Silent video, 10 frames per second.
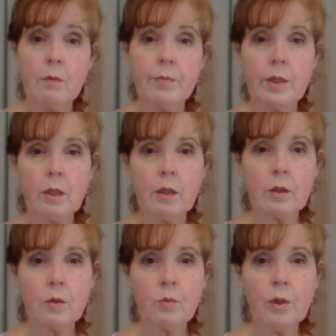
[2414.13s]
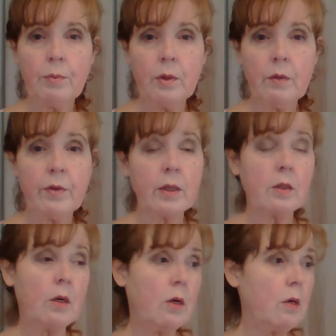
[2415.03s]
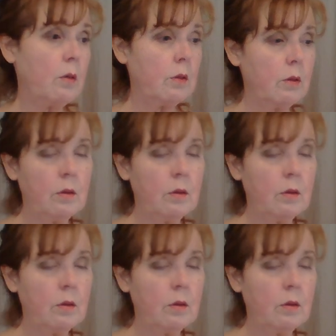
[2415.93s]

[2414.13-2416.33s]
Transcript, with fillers: because we believe that's all,